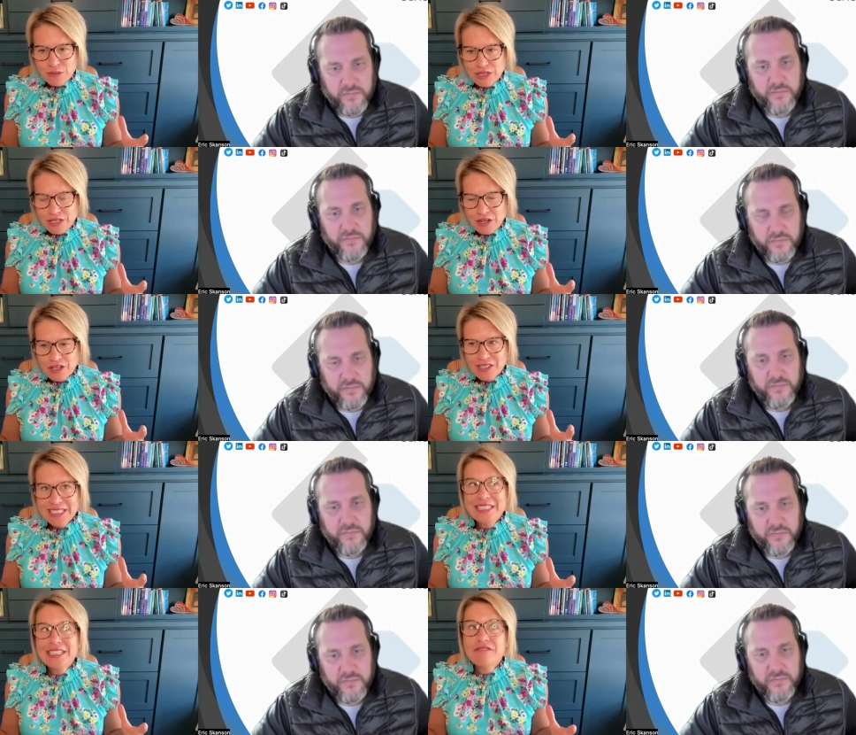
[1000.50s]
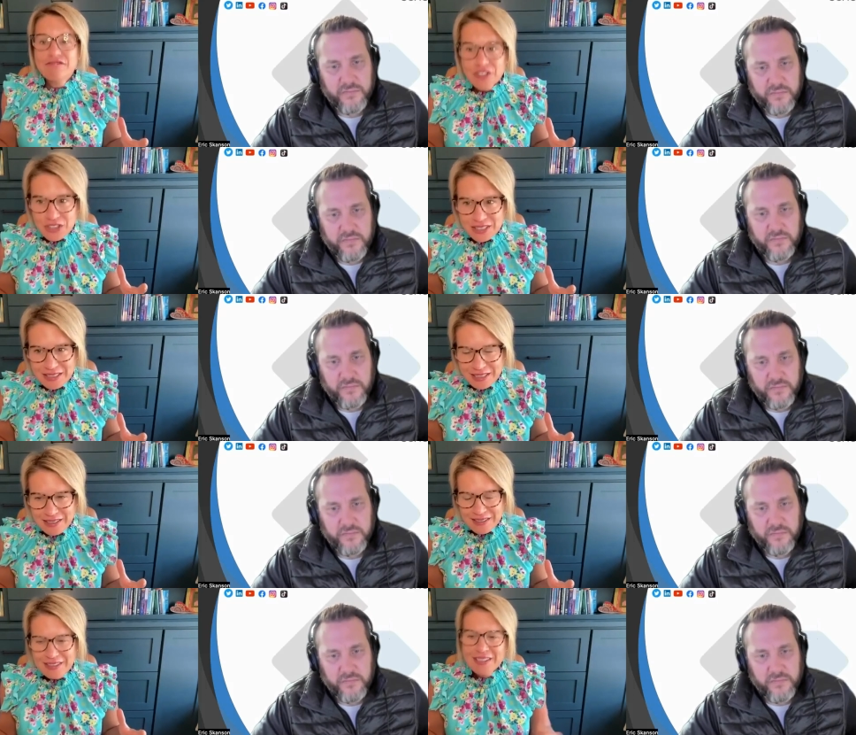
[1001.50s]
Speaker 1: we are
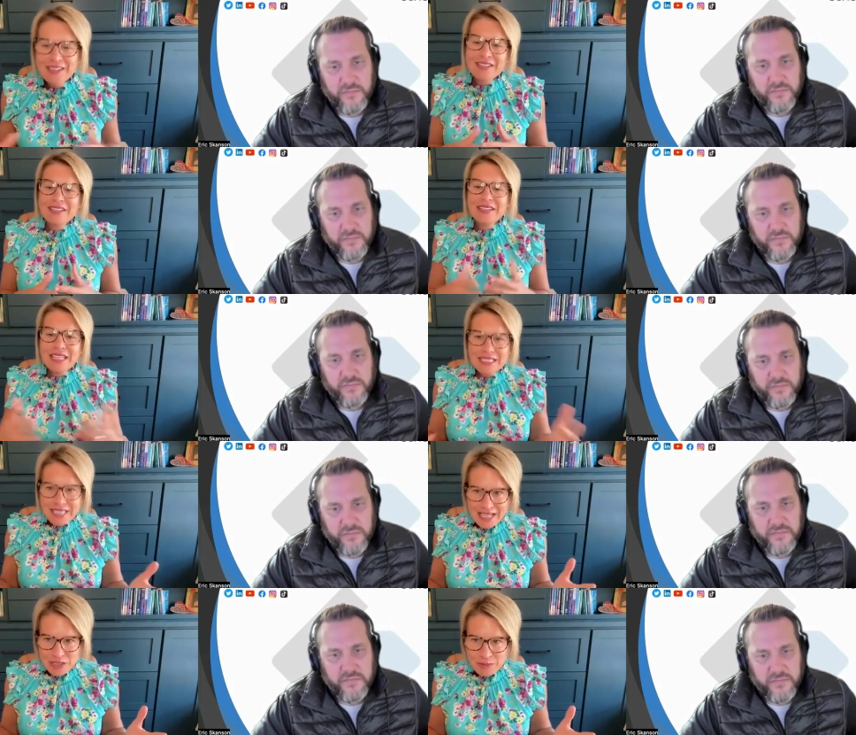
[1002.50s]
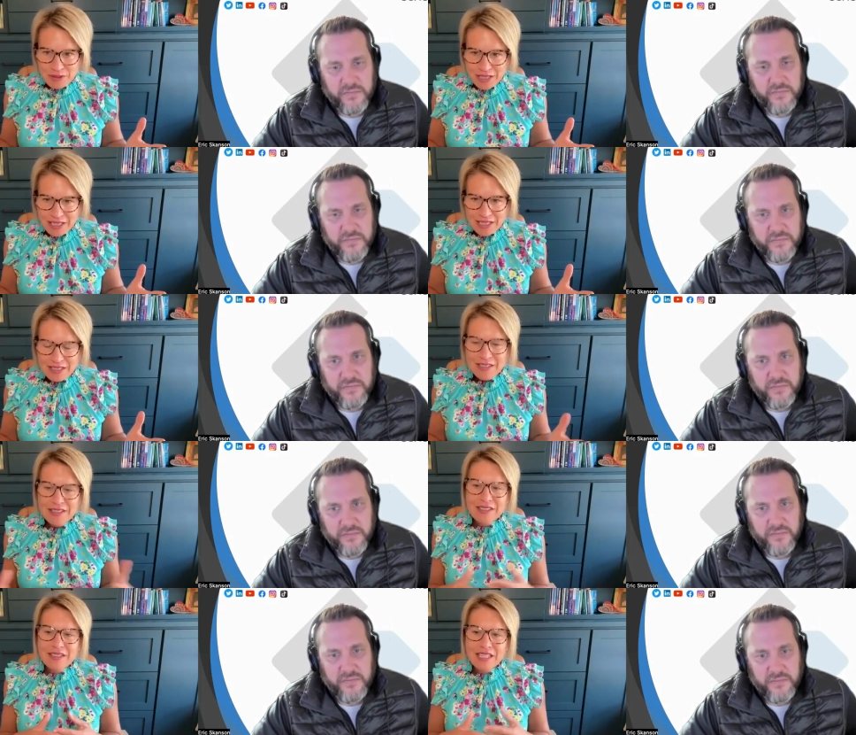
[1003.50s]
inadvertently mm-hmm. exasperating
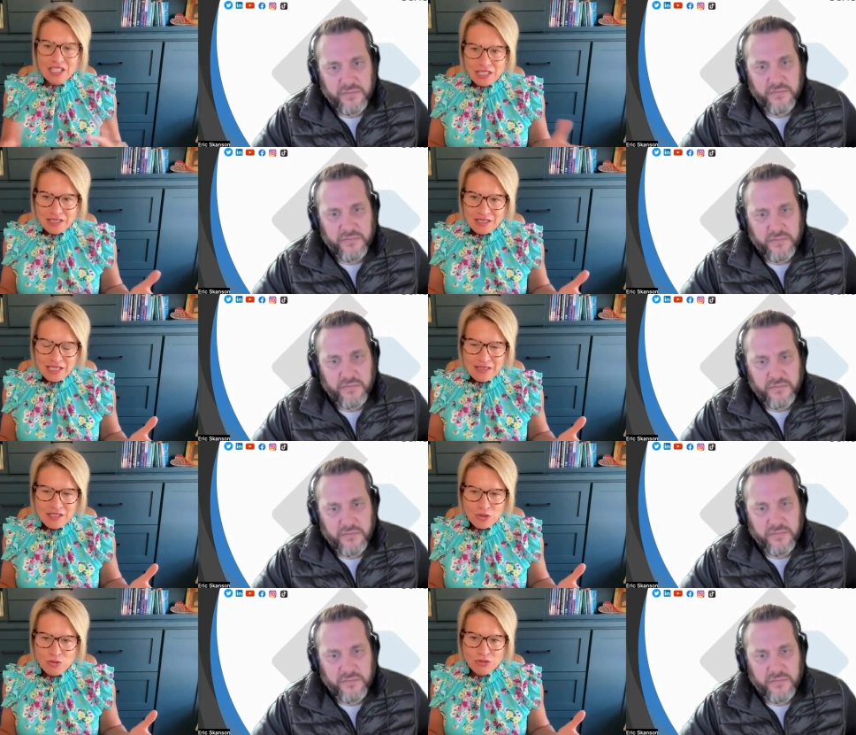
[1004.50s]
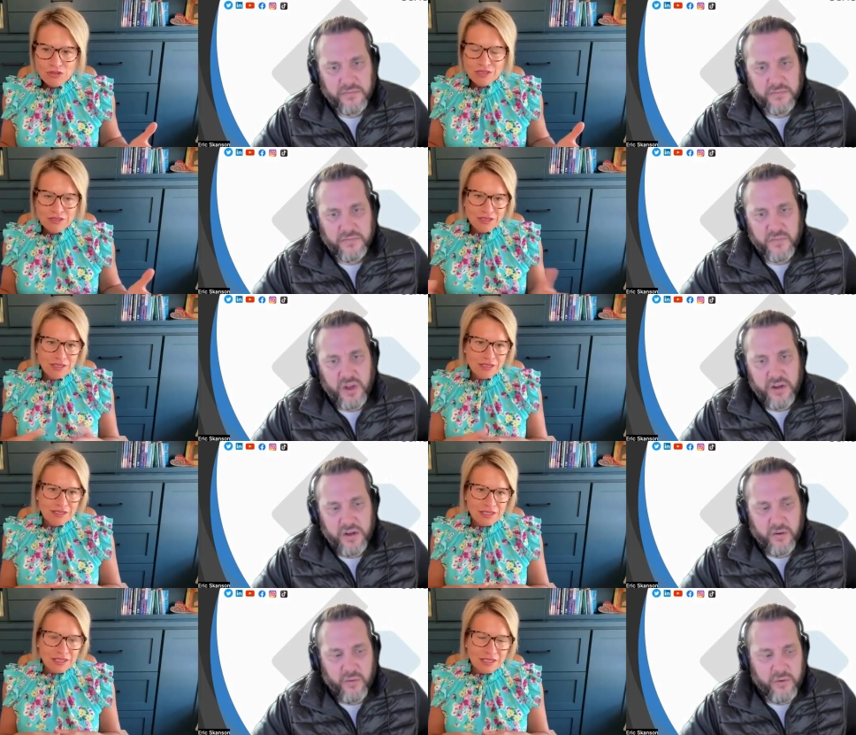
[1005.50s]
in in the schools.
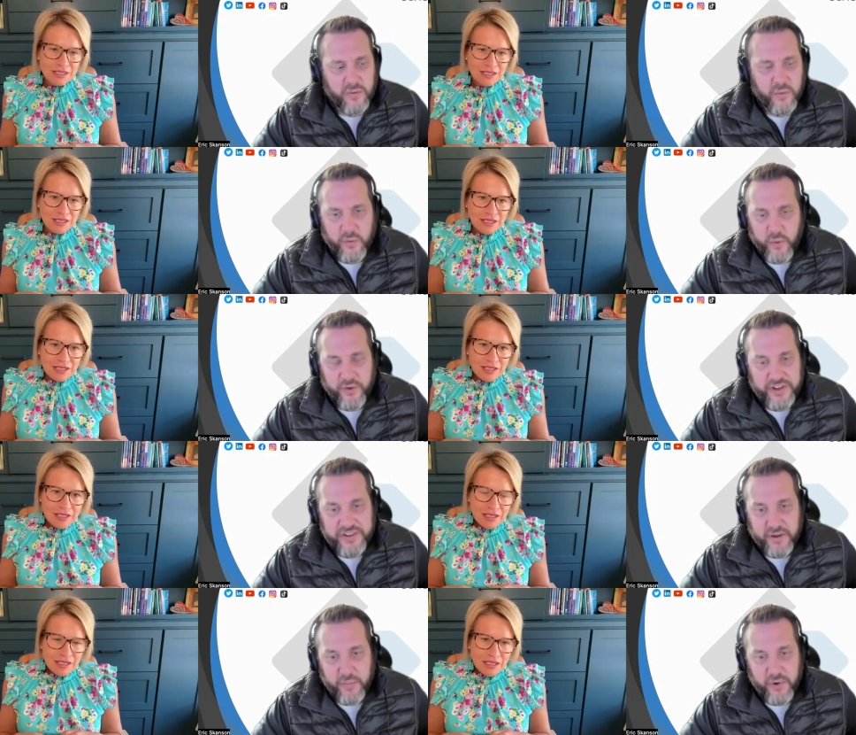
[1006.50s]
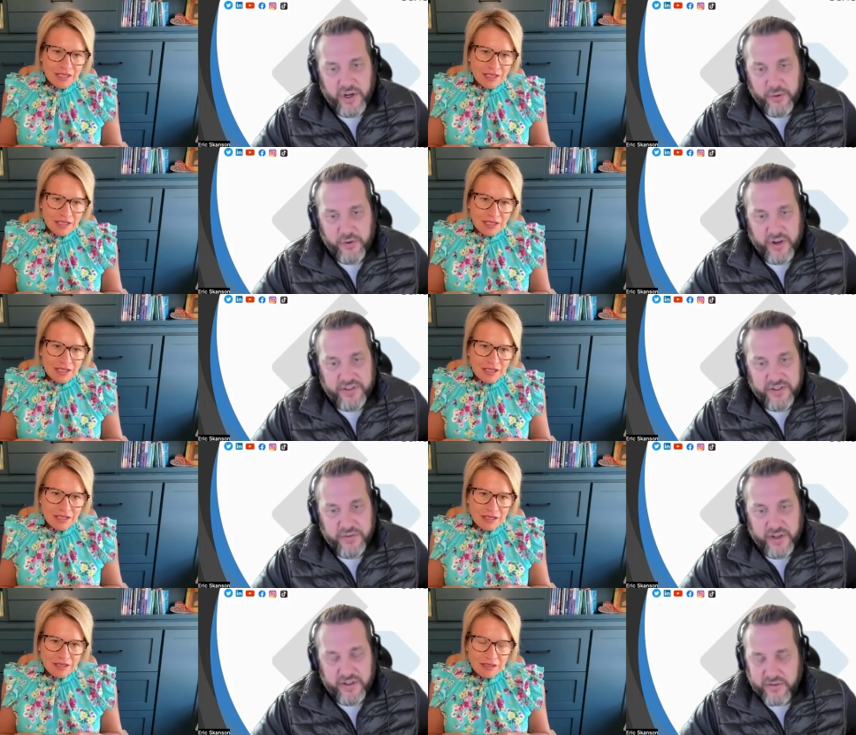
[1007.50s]
Speaker 2: Well, well, we're facing a burnout crisis,
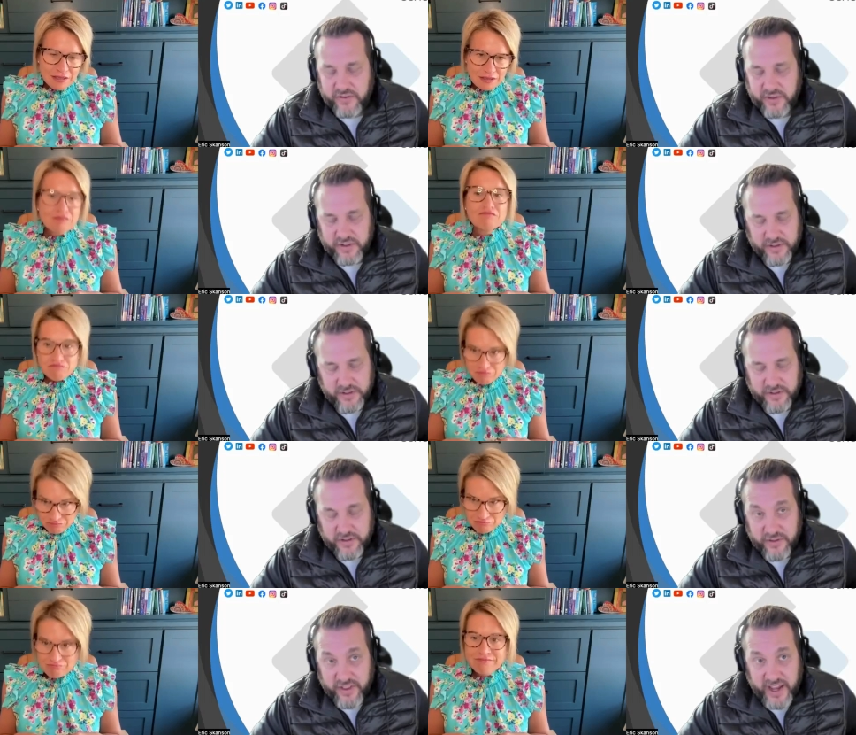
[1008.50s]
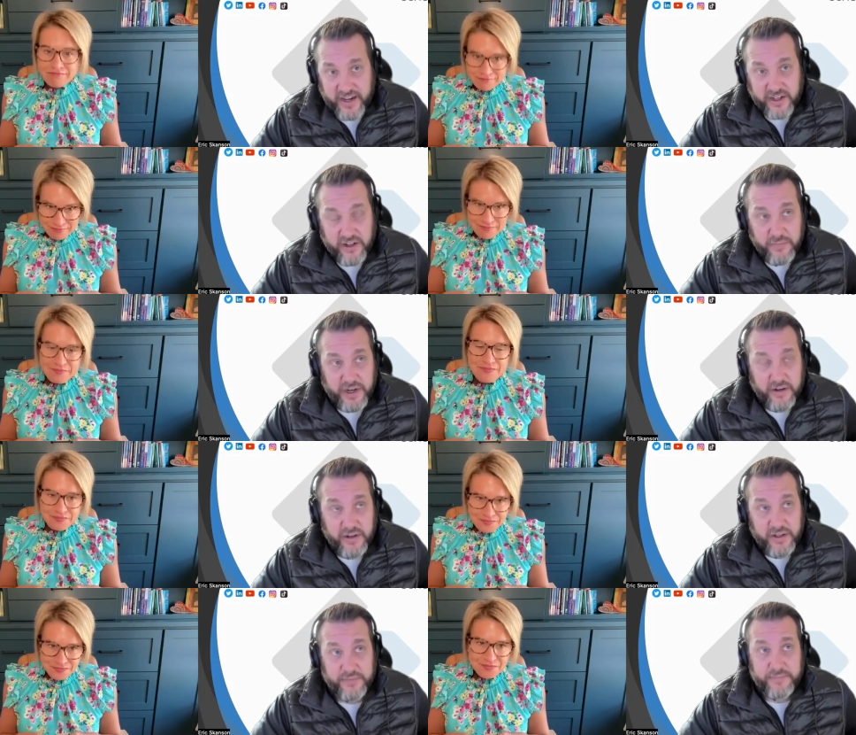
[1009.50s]
right? There's that compare
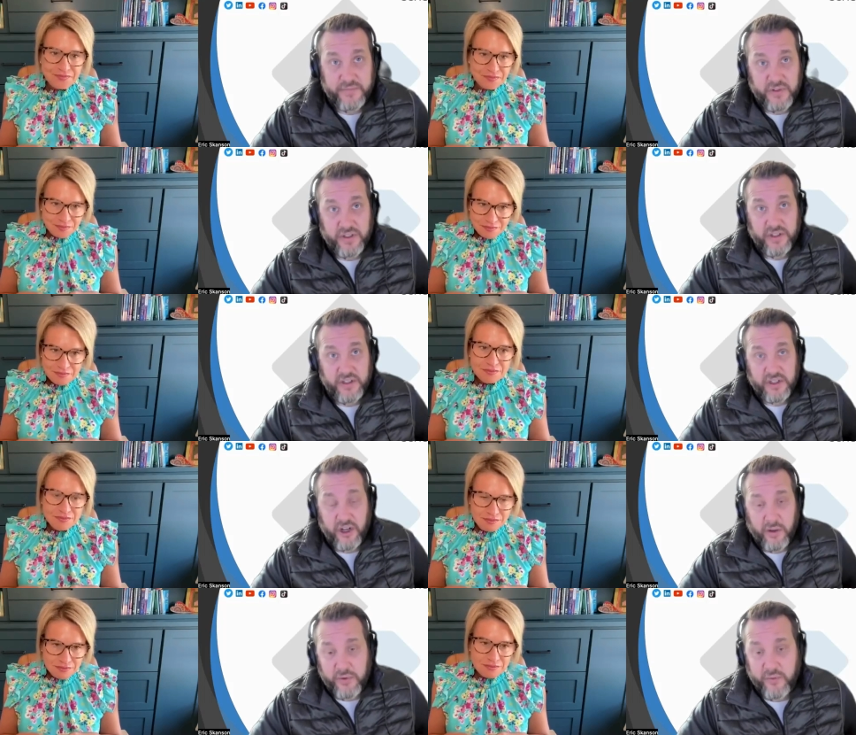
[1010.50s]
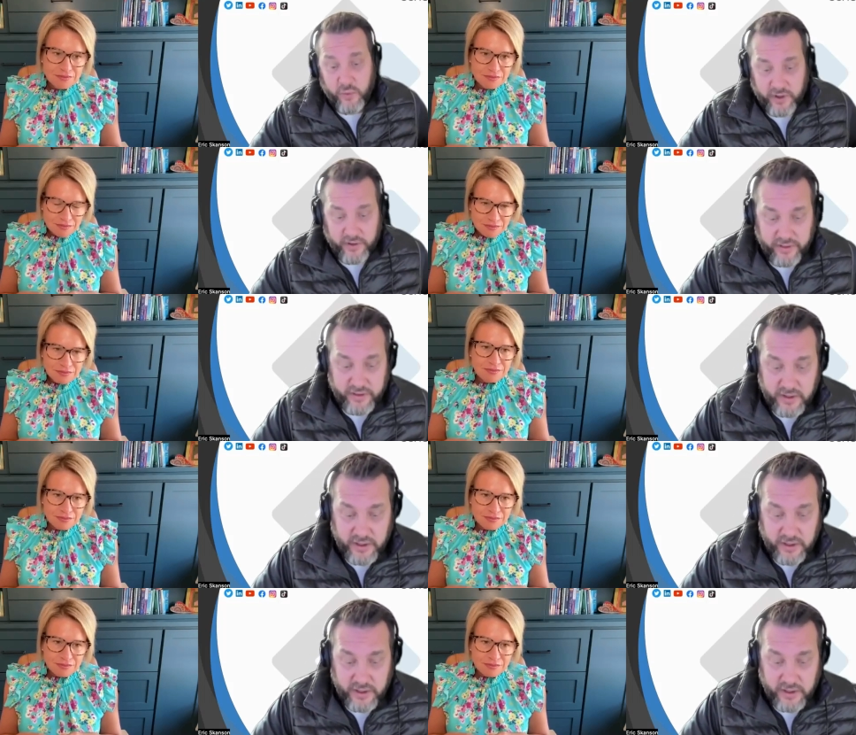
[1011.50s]
um, uh, coupled with